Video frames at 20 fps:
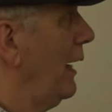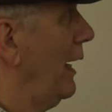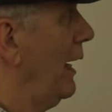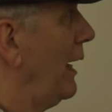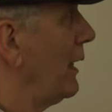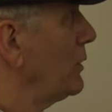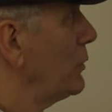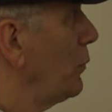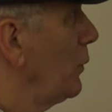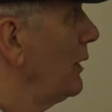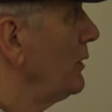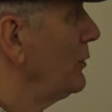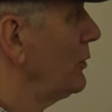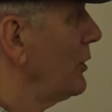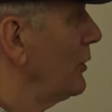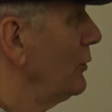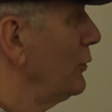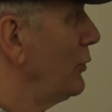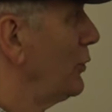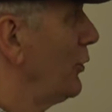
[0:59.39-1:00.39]
As
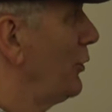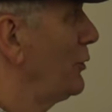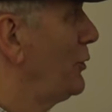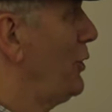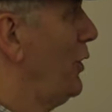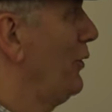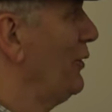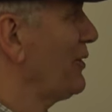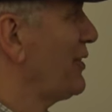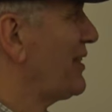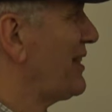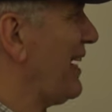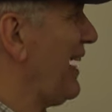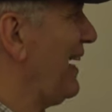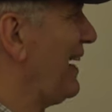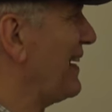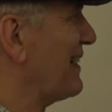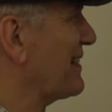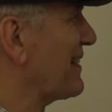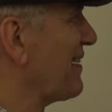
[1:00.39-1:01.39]
Winston Churchill
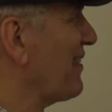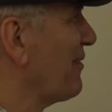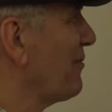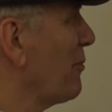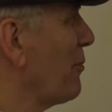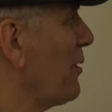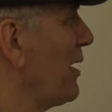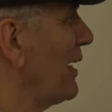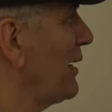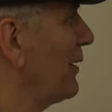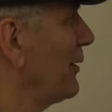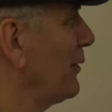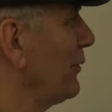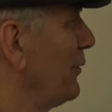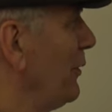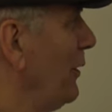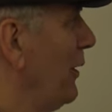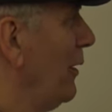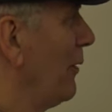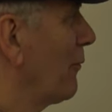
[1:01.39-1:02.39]
said, it's a
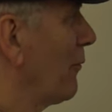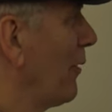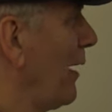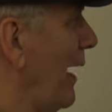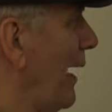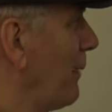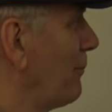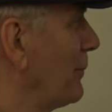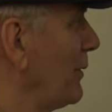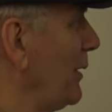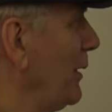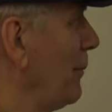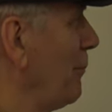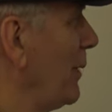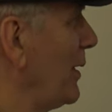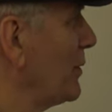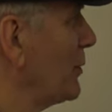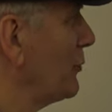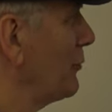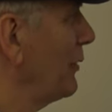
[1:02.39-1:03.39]
riddle wrapped in a
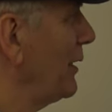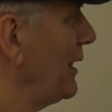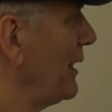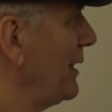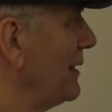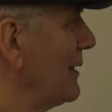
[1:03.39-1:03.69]
mystery